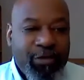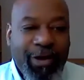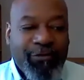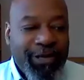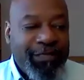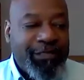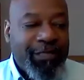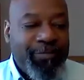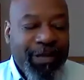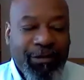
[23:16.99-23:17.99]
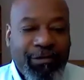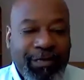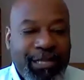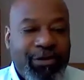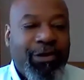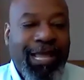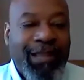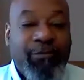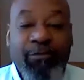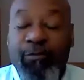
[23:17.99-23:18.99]
You have reached a pinnacle in your
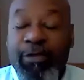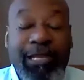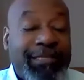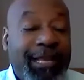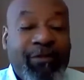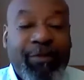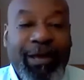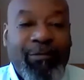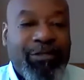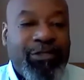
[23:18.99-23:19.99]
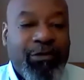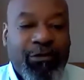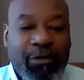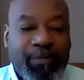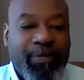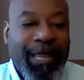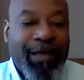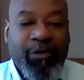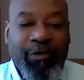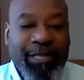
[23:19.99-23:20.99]
life. Listen, everybody wants to grow up and
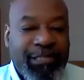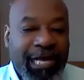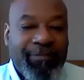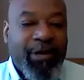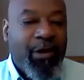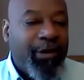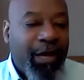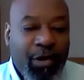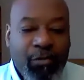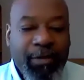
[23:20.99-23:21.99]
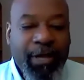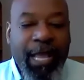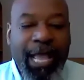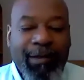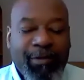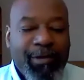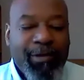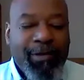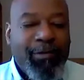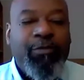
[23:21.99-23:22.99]
have a great job and own a home, and we
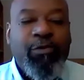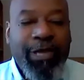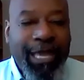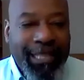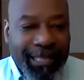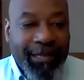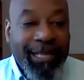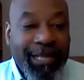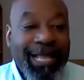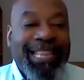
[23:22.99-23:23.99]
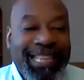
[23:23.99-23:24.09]
want to help you get there.